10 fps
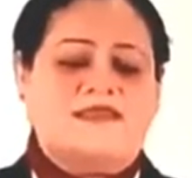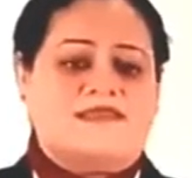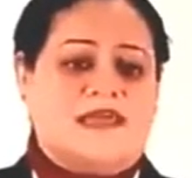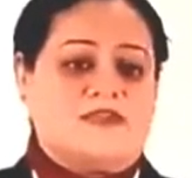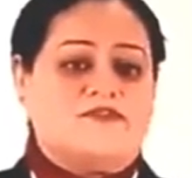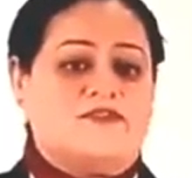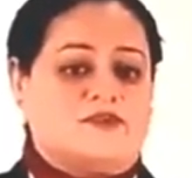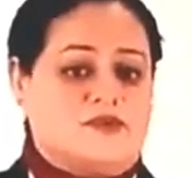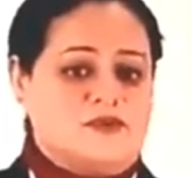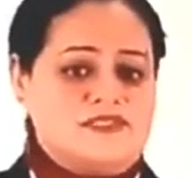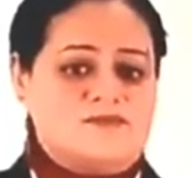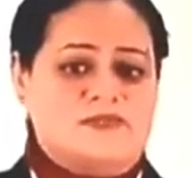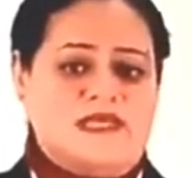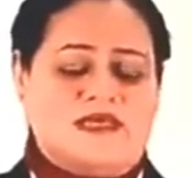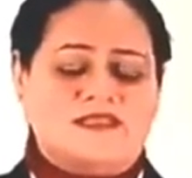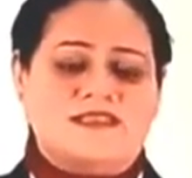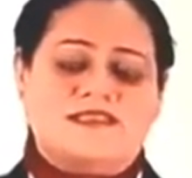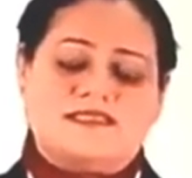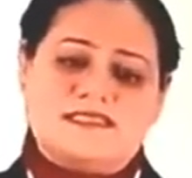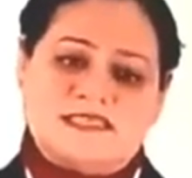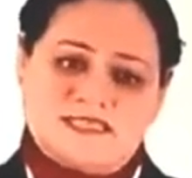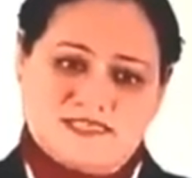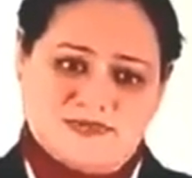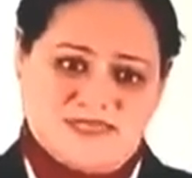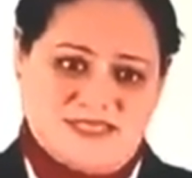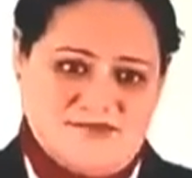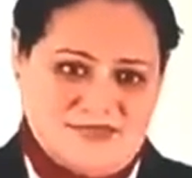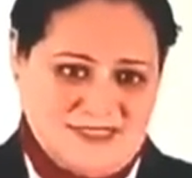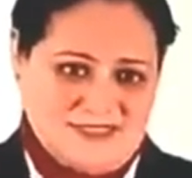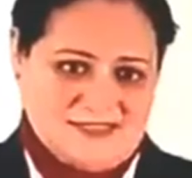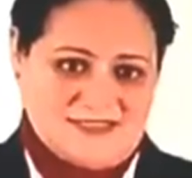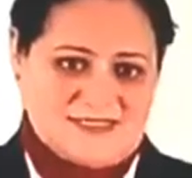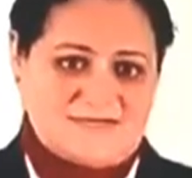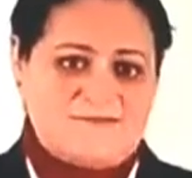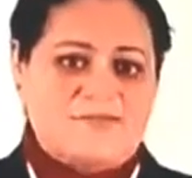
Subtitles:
that of a rose plant is 6 to 7 years,